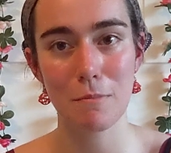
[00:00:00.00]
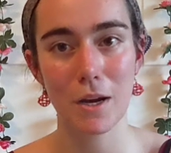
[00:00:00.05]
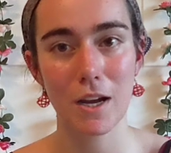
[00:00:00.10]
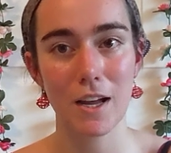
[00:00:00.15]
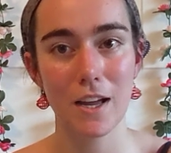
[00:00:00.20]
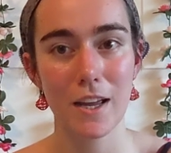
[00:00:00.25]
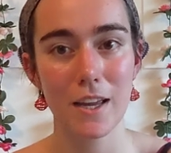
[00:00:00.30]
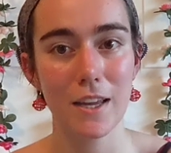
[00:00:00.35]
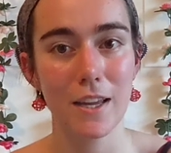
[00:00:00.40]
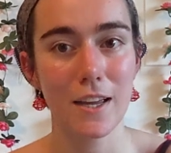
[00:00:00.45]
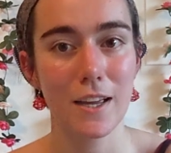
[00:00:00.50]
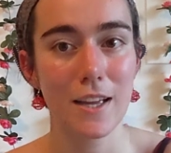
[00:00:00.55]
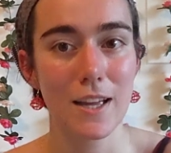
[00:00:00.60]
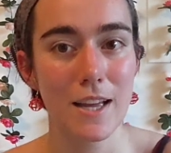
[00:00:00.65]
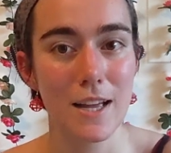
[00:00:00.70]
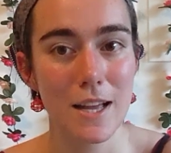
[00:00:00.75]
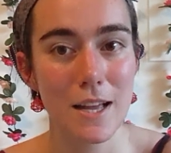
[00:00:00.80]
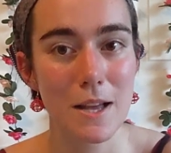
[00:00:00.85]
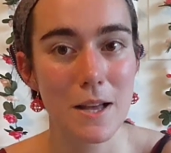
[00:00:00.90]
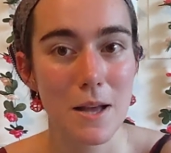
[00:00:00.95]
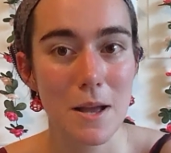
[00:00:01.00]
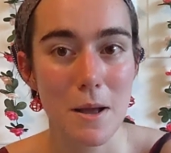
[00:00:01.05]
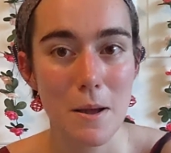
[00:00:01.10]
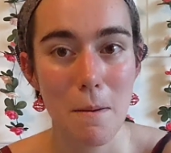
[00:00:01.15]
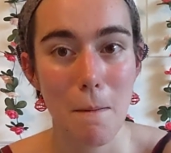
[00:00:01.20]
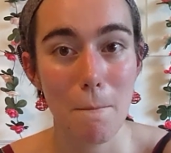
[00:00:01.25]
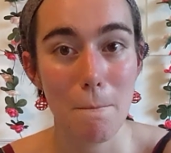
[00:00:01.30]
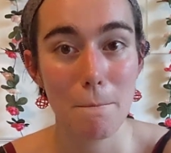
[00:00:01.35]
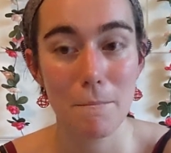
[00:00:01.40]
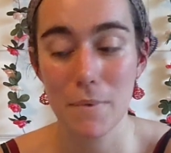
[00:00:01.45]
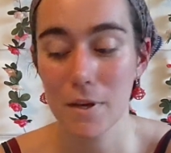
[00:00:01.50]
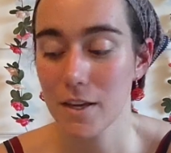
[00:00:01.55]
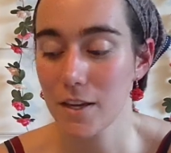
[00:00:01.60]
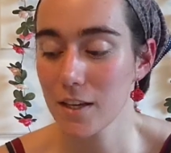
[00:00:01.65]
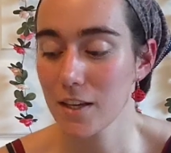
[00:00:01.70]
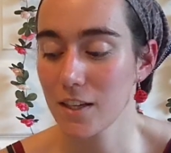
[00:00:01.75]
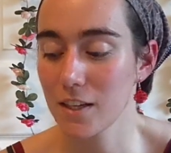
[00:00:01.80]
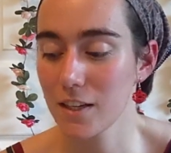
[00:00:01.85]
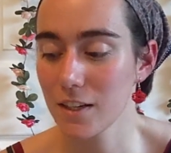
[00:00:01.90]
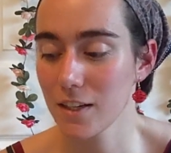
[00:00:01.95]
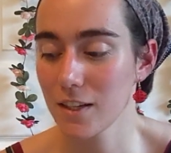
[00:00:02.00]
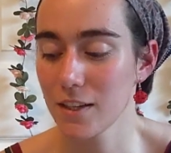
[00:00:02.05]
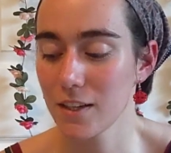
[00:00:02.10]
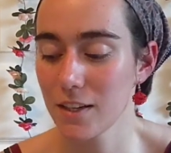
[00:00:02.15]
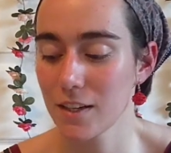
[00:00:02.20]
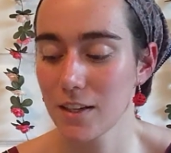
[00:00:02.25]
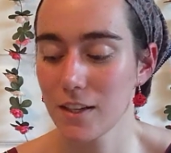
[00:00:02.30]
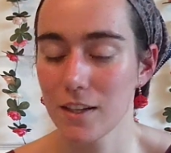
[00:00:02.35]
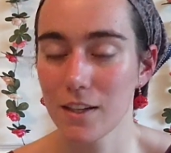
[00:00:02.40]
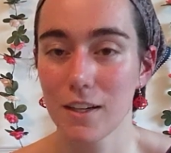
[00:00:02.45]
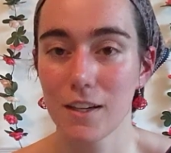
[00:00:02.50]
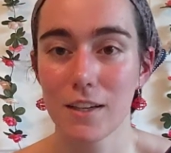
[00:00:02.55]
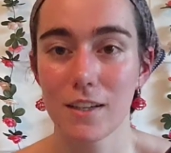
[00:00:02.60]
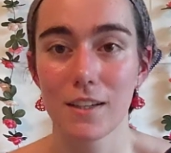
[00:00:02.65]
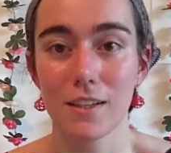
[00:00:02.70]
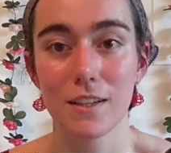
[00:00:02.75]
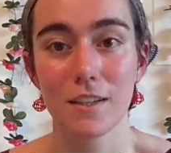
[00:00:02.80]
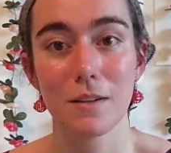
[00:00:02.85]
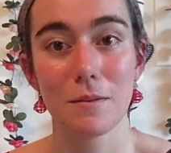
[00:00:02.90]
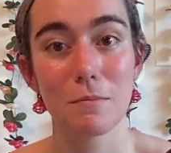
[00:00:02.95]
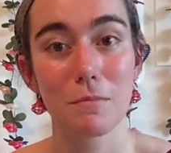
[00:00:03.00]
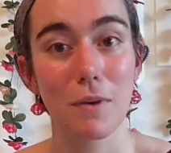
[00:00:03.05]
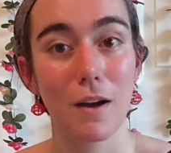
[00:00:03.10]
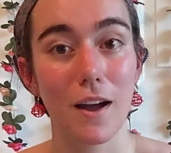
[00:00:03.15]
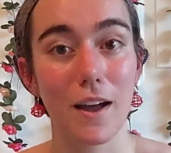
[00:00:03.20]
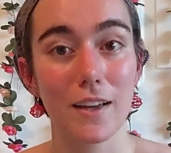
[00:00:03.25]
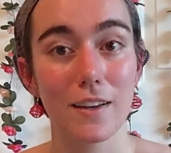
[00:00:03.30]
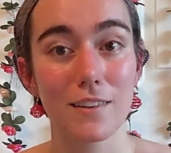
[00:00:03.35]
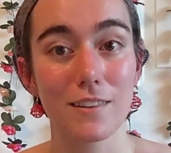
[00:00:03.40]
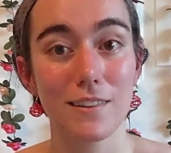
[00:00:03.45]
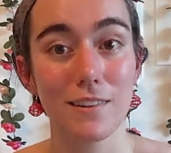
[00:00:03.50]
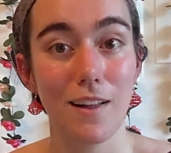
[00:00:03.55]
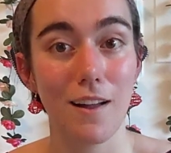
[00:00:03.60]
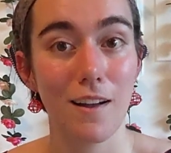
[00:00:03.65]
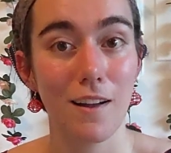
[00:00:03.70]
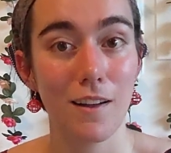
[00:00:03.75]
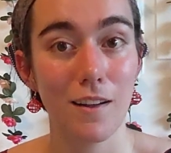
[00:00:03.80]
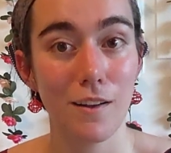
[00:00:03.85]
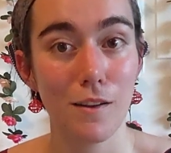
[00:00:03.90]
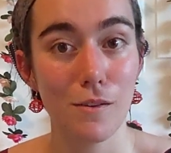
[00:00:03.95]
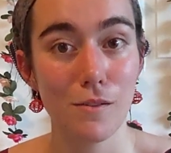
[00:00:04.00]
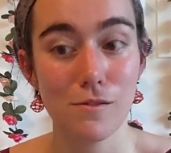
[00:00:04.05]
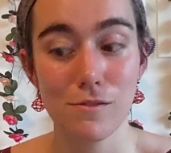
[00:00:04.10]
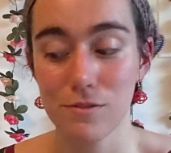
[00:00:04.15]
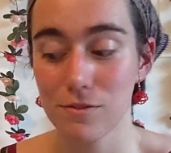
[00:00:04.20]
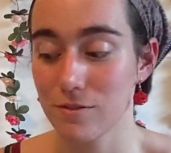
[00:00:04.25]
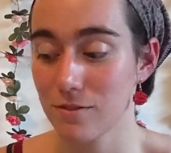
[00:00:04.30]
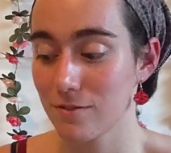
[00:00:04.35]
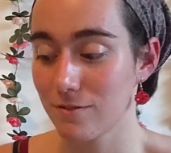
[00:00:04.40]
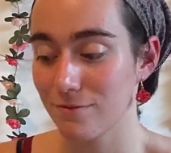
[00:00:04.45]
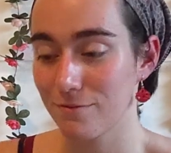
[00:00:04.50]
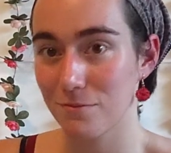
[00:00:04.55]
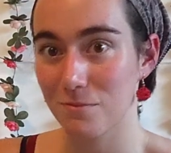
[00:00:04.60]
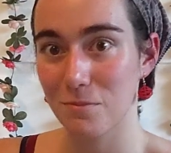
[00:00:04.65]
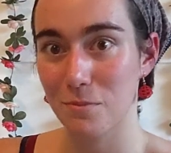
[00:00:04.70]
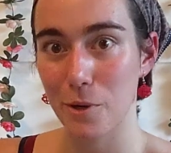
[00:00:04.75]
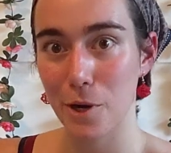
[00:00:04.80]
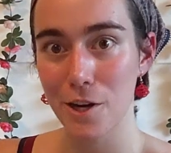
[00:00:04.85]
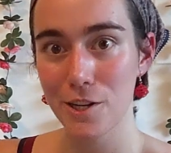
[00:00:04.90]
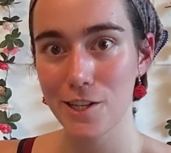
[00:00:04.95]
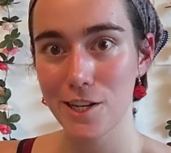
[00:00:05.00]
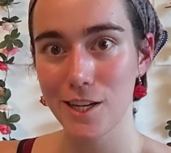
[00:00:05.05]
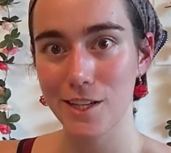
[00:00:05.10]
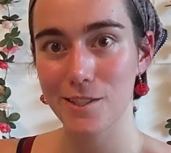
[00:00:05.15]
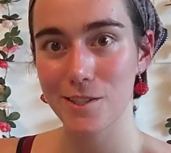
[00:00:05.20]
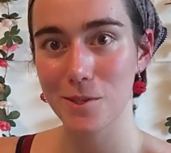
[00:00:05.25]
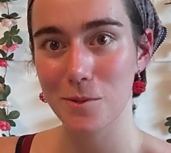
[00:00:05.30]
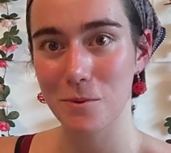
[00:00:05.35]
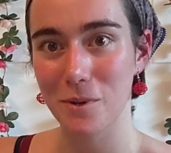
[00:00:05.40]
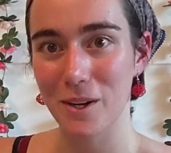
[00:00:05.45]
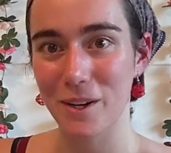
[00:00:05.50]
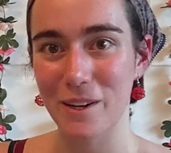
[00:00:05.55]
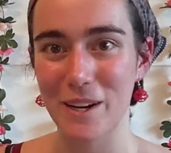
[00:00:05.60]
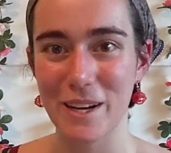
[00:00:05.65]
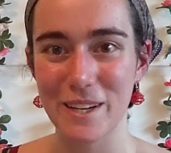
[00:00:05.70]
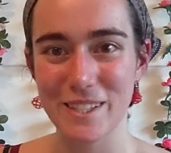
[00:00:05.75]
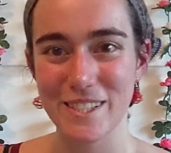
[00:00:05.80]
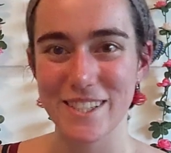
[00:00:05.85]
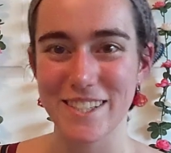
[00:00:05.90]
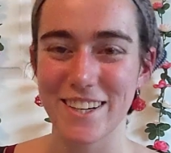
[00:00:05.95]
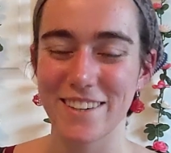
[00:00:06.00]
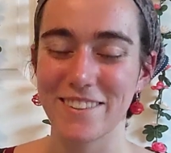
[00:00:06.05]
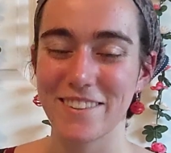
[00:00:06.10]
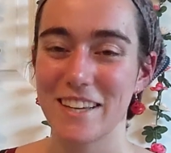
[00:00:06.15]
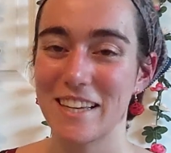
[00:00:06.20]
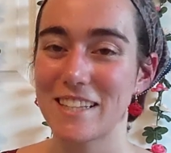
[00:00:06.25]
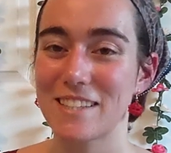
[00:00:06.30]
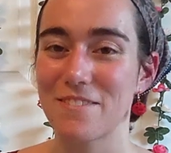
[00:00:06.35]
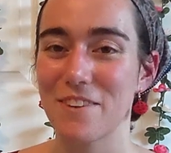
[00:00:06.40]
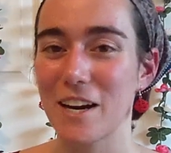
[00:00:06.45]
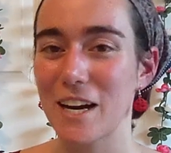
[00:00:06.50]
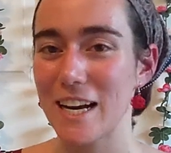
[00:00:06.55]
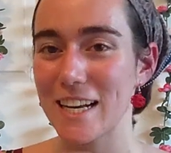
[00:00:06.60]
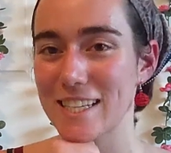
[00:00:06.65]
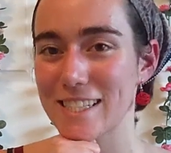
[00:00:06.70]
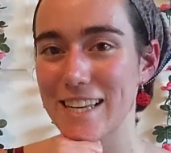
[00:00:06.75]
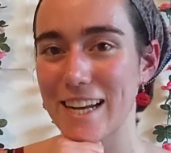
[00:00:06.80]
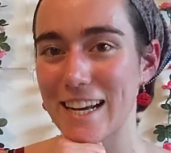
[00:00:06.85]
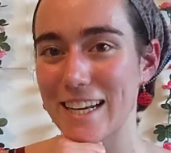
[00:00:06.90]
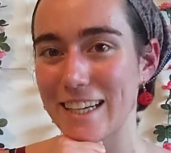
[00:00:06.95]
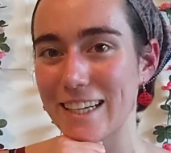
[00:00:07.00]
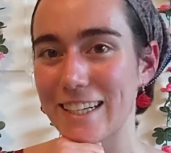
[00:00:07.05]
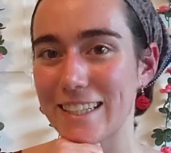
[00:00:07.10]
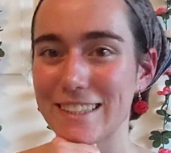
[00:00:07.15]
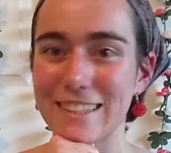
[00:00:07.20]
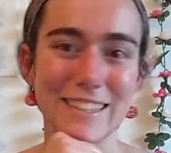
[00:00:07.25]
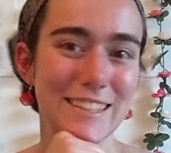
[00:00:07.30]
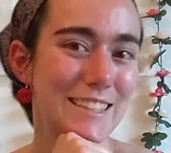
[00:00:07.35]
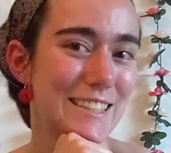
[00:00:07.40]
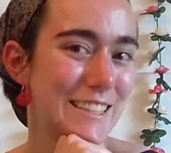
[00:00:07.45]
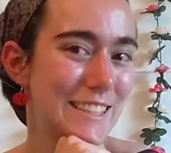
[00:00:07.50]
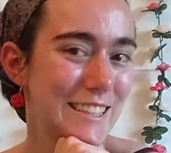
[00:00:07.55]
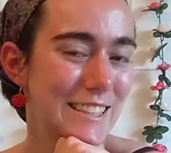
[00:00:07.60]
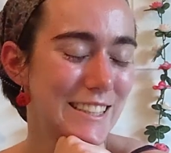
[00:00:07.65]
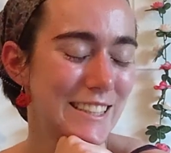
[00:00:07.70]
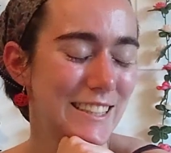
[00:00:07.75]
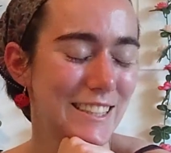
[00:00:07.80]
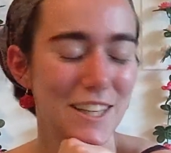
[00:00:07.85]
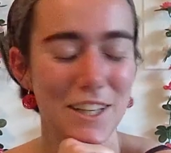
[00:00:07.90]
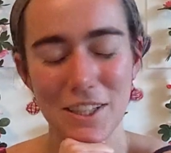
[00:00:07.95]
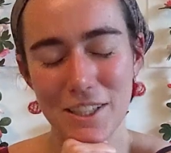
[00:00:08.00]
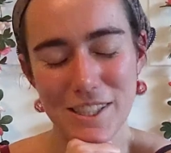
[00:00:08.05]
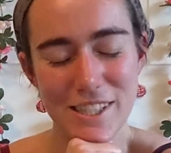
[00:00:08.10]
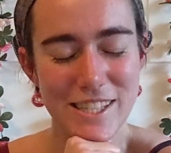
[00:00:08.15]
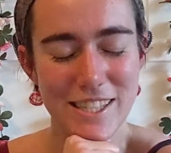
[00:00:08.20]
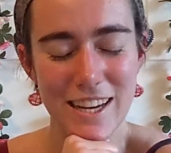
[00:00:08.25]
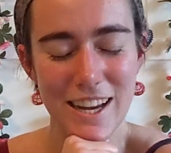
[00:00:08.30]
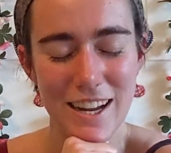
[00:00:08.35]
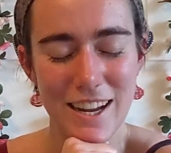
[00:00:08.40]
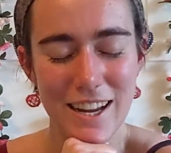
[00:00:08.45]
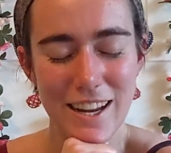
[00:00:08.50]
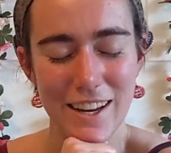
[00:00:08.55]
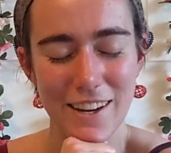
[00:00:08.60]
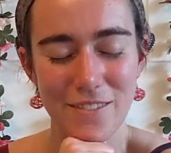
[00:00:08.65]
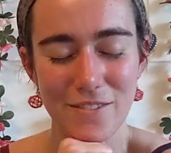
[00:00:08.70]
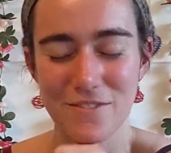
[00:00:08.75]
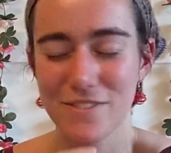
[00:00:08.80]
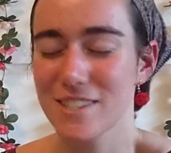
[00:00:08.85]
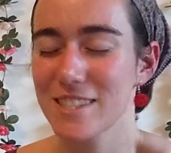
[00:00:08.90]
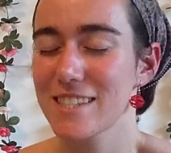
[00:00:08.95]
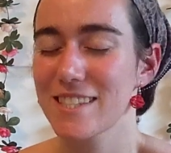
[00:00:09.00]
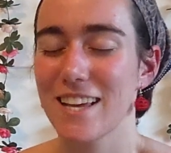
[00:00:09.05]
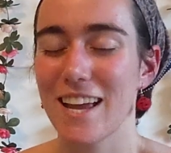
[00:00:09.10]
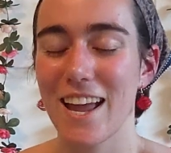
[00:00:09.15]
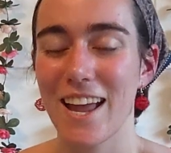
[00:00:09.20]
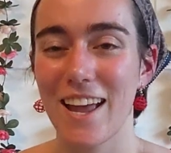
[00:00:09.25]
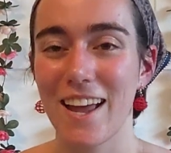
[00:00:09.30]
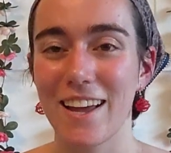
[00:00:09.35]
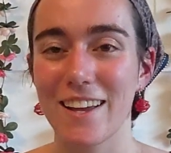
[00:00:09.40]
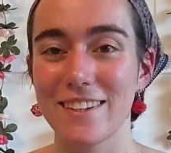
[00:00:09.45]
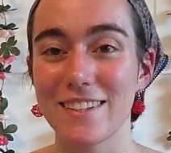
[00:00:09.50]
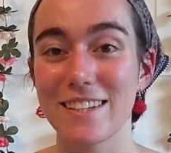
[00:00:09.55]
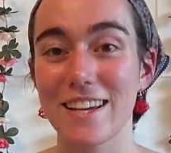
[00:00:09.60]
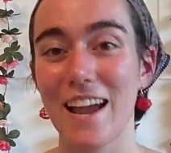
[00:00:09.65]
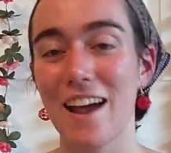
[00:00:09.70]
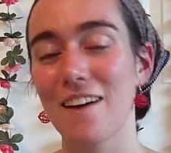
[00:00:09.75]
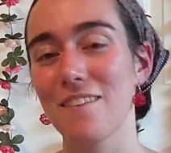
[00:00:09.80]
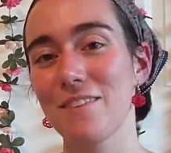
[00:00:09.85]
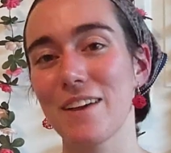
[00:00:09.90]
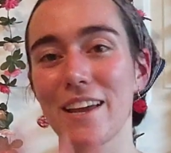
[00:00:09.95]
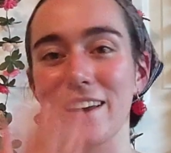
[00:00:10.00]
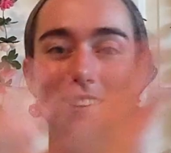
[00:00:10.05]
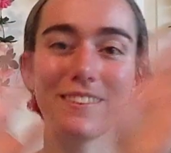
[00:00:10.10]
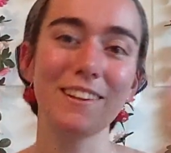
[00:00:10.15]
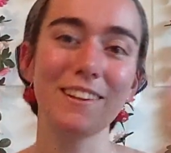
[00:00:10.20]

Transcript: my big pile of projects to work on. So it's very exciting. Good times, and have a